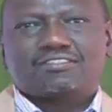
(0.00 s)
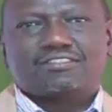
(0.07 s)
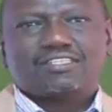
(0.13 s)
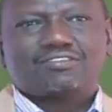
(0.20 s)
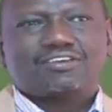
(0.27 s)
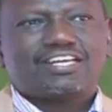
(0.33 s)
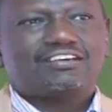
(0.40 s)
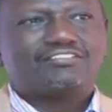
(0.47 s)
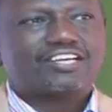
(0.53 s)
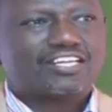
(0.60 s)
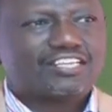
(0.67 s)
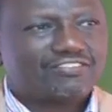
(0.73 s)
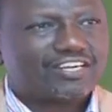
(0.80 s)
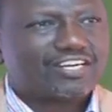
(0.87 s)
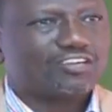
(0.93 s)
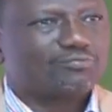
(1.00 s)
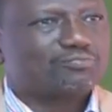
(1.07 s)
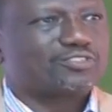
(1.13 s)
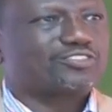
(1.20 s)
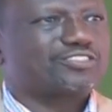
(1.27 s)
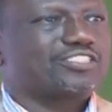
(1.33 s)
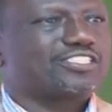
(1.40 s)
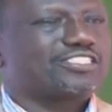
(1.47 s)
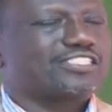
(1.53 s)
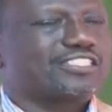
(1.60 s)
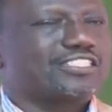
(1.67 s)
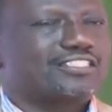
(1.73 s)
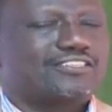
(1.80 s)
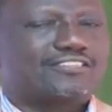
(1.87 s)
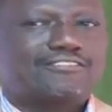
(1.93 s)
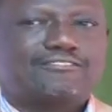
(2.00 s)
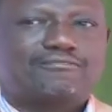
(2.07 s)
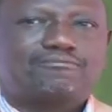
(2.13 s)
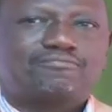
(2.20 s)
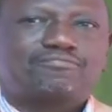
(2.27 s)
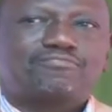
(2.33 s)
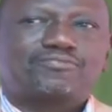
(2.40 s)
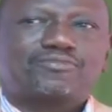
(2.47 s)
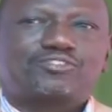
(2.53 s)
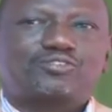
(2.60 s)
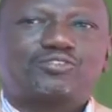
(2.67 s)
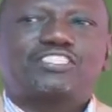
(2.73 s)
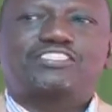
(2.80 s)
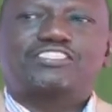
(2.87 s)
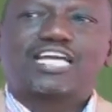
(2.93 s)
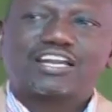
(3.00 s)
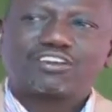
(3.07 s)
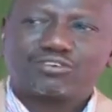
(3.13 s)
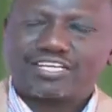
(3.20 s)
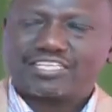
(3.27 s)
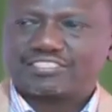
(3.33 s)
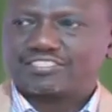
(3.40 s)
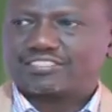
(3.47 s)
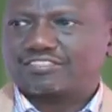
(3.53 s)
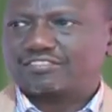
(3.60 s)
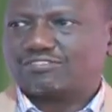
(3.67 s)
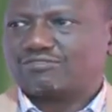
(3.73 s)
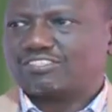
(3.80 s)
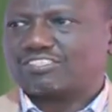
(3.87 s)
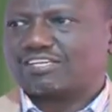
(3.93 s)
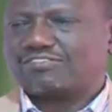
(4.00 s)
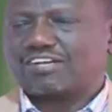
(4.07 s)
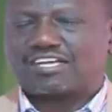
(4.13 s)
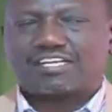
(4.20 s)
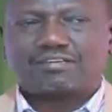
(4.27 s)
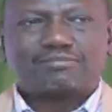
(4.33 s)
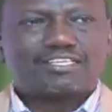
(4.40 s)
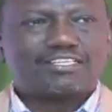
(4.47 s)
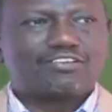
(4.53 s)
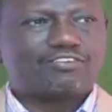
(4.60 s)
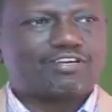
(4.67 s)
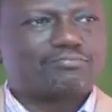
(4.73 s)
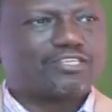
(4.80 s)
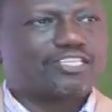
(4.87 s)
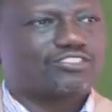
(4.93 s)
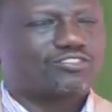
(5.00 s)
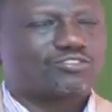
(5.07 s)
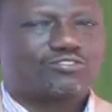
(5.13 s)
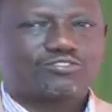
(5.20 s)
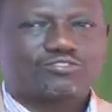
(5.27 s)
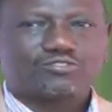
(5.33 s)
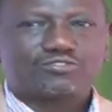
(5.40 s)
They were never given an opportunity to interrogate whatever agreement they were being told to